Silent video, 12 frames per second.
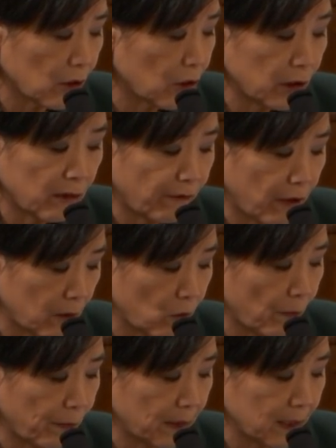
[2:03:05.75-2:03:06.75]
couldn't
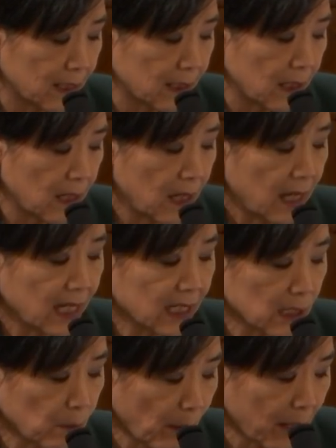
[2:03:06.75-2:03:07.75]
follow up on these
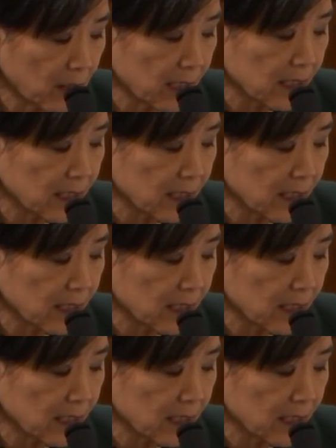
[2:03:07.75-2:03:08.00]
expired